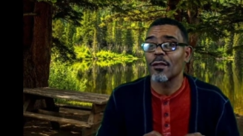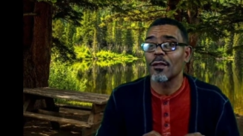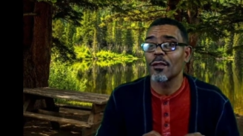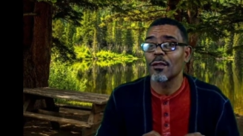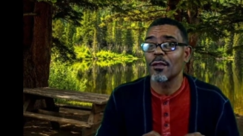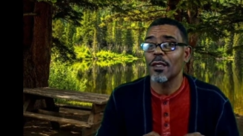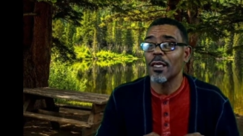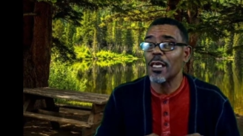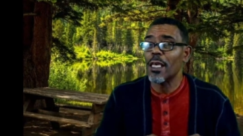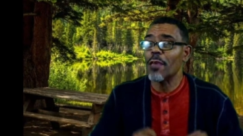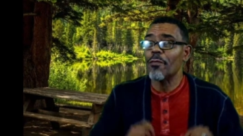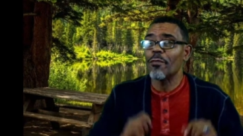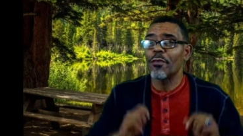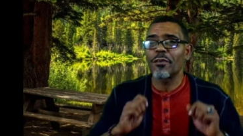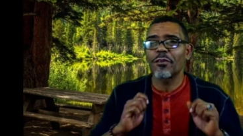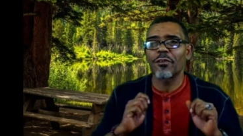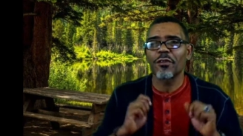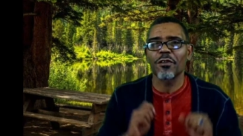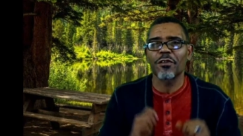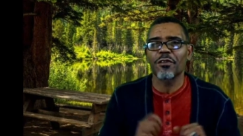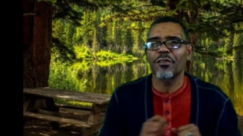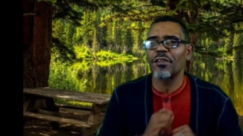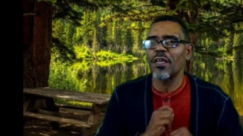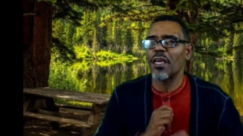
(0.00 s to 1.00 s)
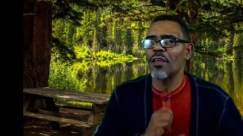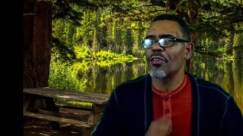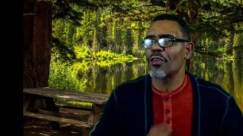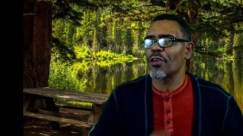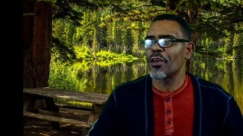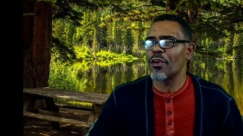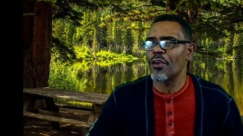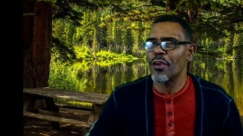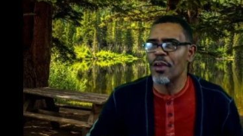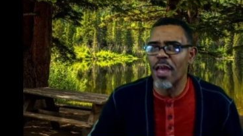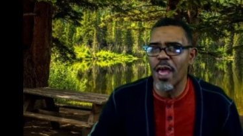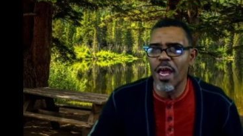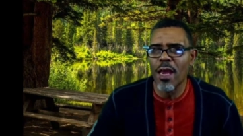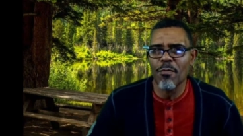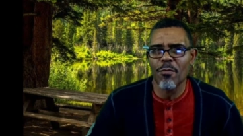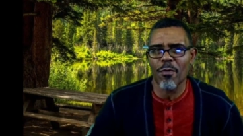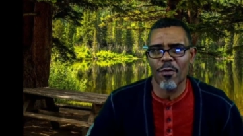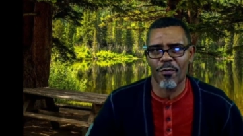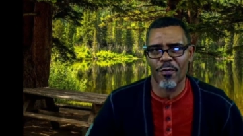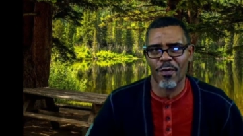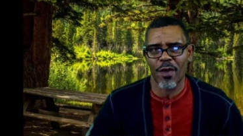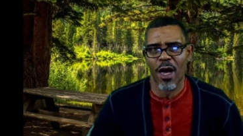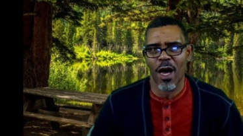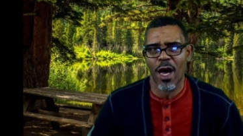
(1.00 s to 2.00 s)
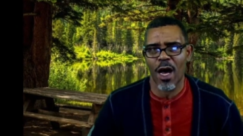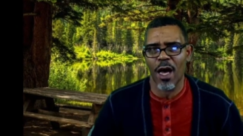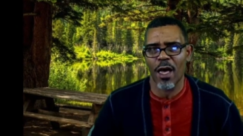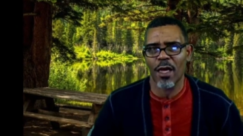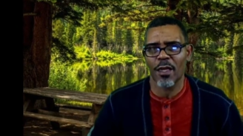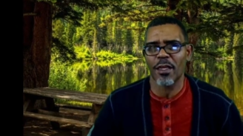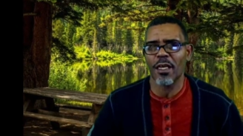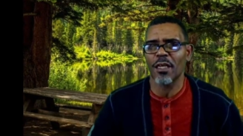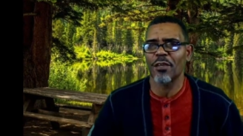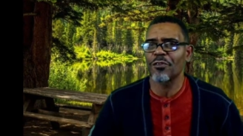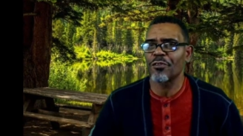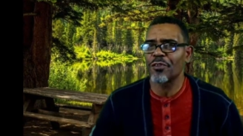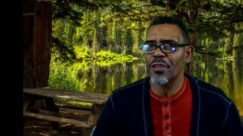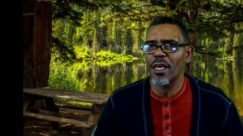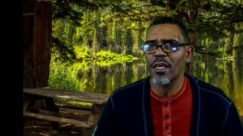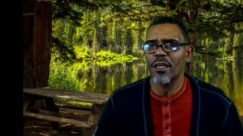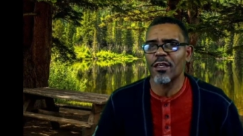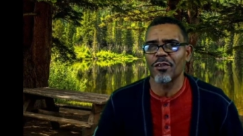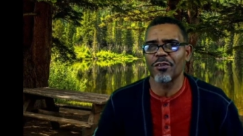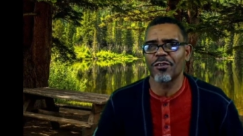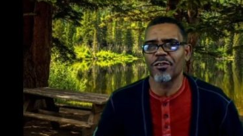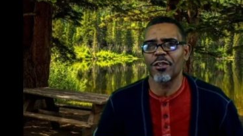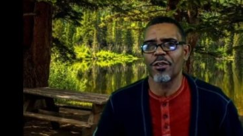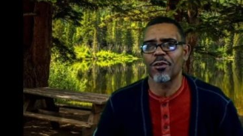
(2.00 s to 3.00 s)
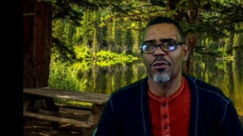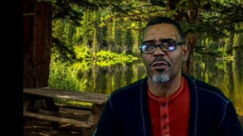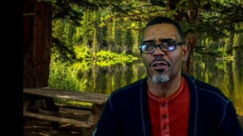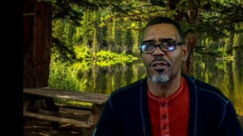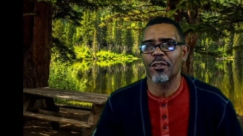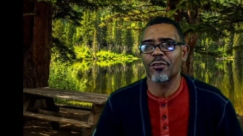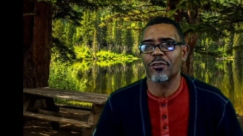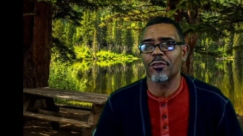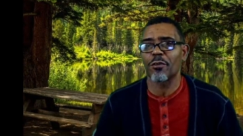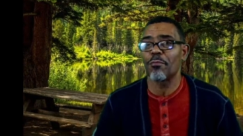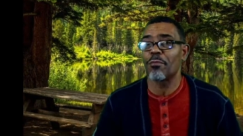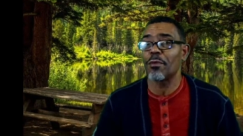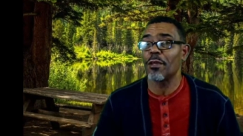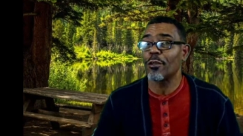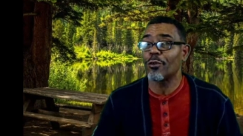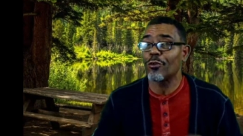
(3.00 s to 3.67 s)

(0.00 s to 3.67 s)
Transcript: even to say the name of God as they considered it to be